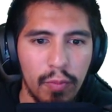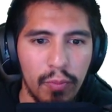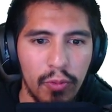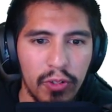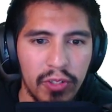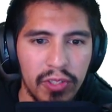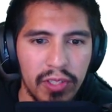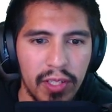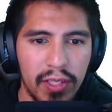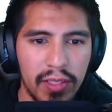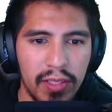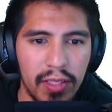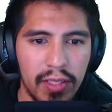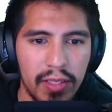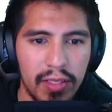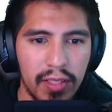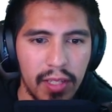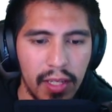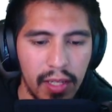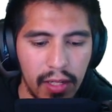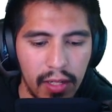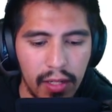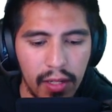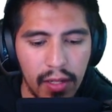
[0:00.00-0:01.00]
persist
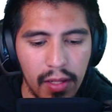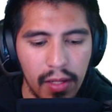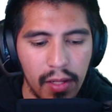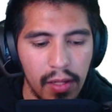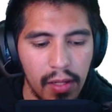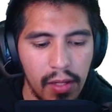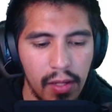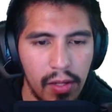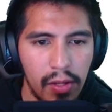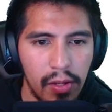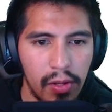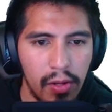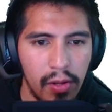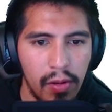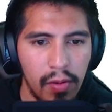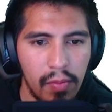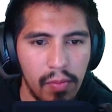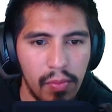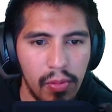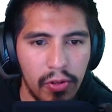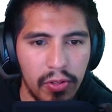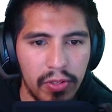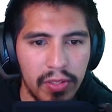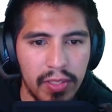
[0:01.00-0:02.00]
instead.
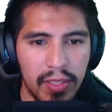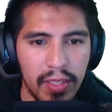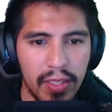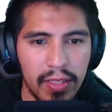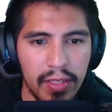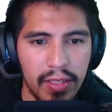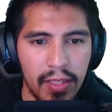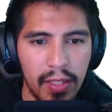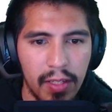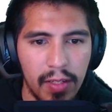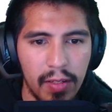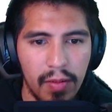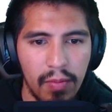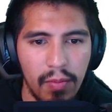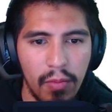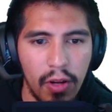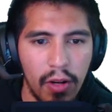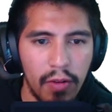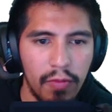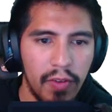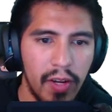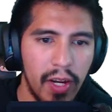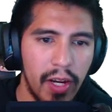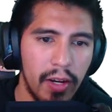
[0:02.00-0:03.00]
Persistent
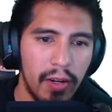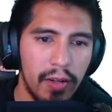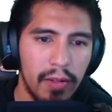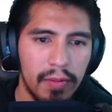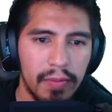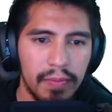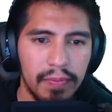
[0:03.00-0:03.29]
modifier.